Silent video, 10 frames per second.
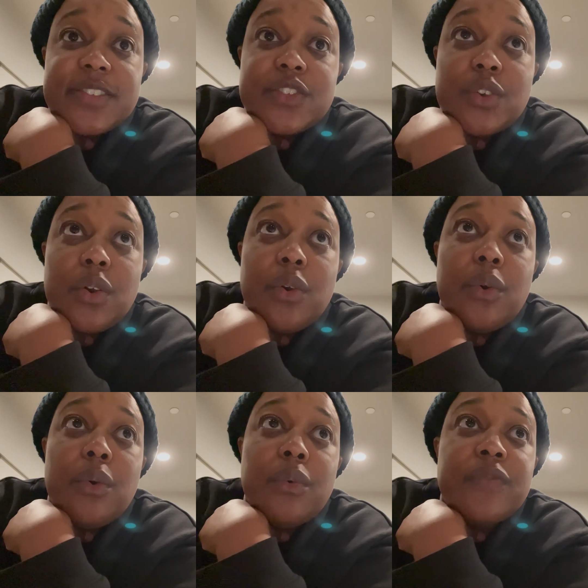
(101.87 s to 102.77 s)

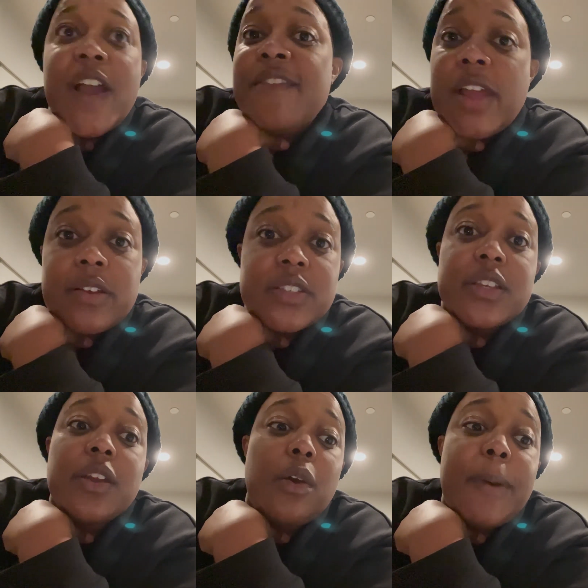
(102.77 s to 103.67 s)
So five hours
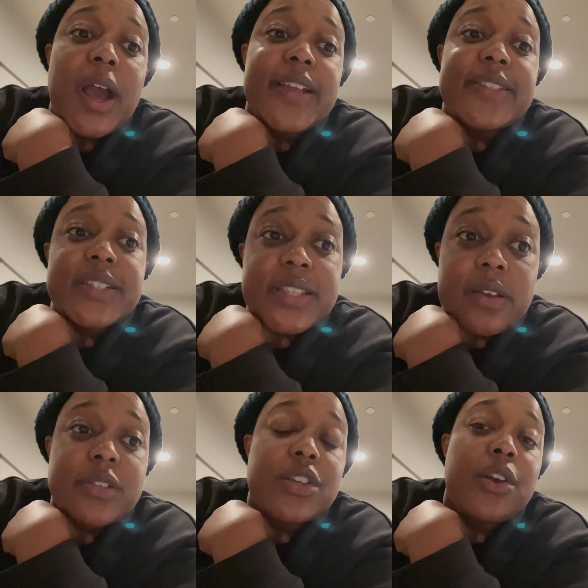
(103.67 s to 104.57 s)
could go by, six
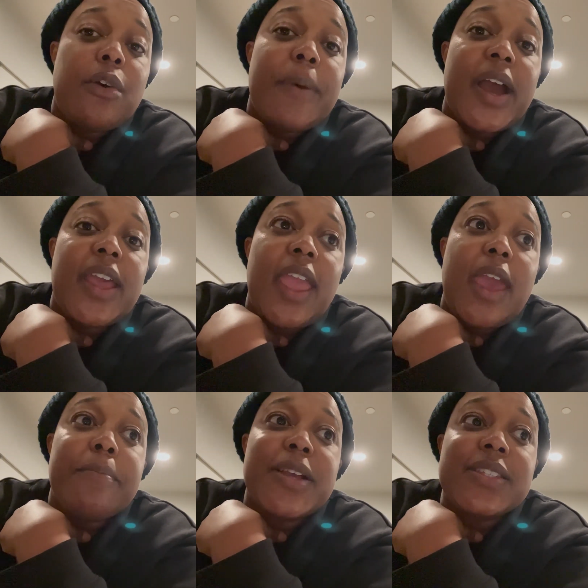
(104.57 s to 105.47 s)
hours could go by,
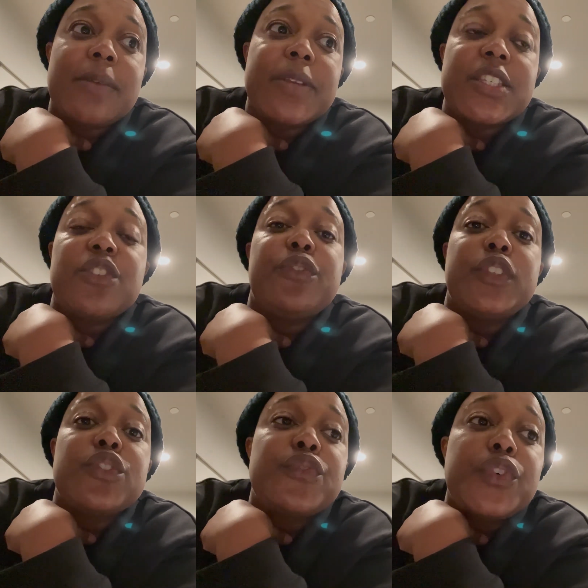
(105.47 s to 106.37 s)
and my stomach still
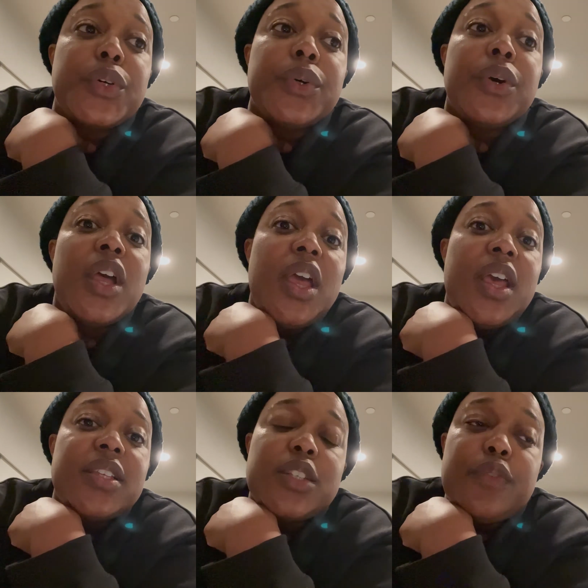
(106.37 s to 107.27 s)
feels full.
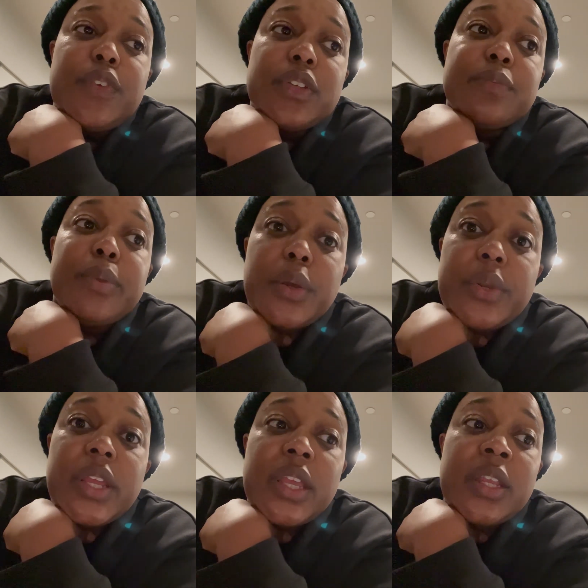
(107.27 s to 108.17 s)
It still feels
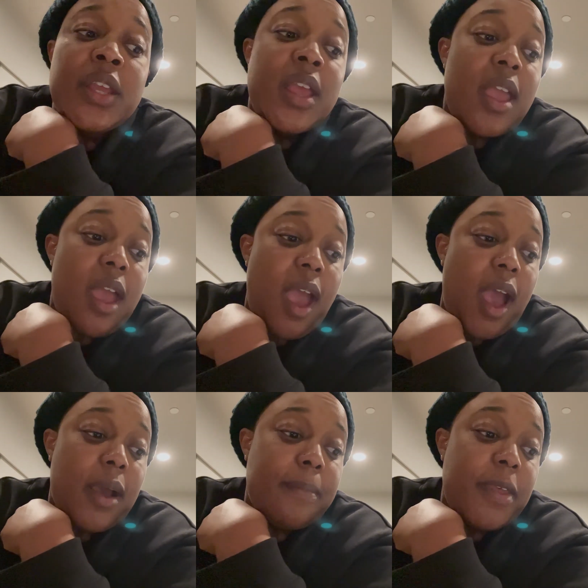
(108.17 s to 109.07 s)
bloated.
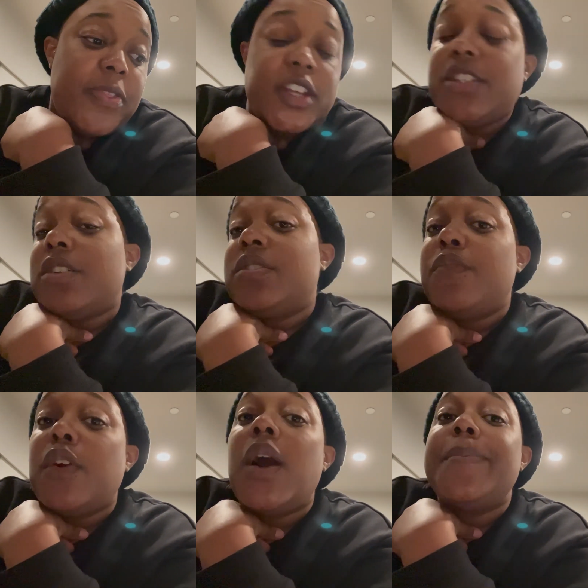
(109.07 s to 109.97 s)
Um, and then it starts to
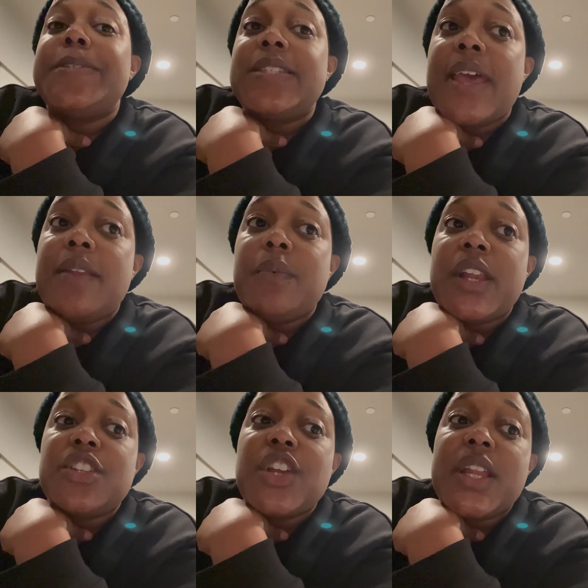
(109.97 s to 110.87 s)
feel upset when
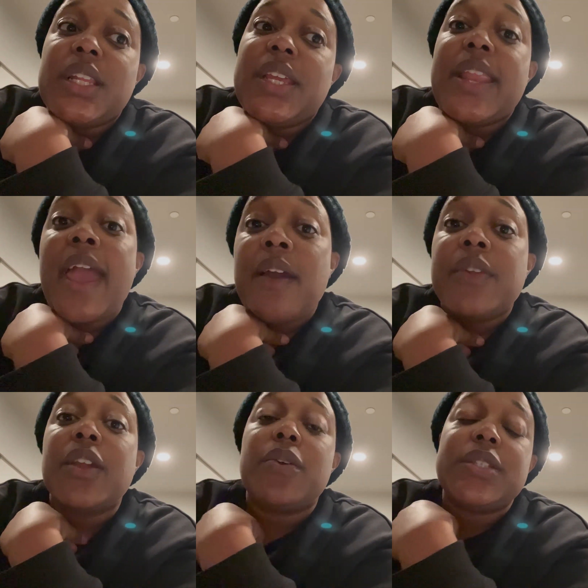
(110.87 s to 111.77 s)
I try to lay down
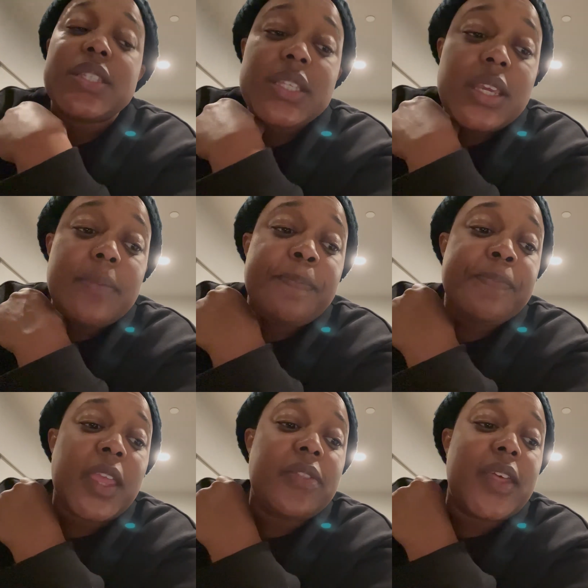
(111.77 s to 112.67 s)
and go to sleep.
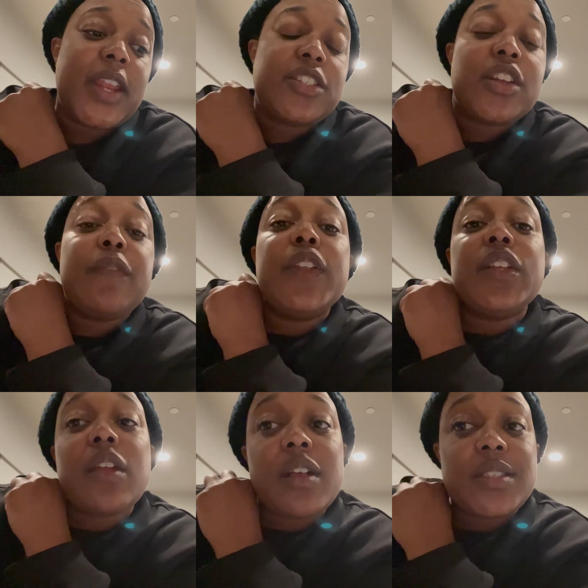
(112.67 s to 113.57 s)
And then I start
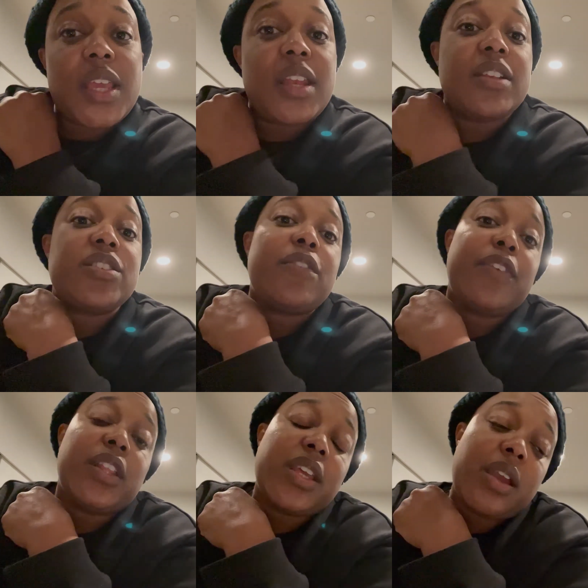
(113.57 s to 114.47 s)
feeling nauseated. I start
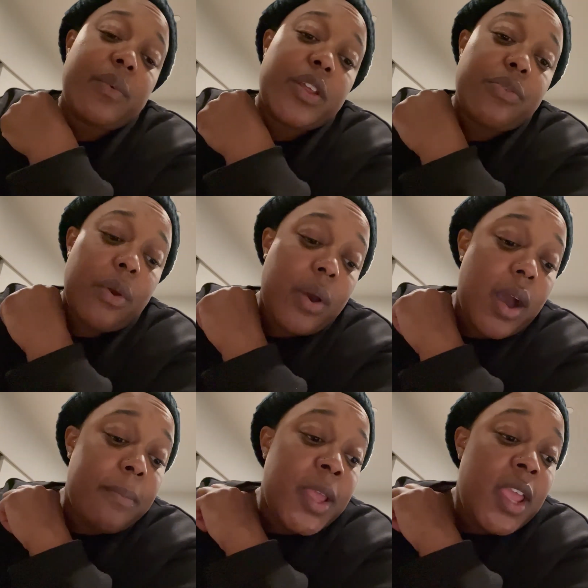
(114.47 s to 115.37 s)
feeling like I want to throw up.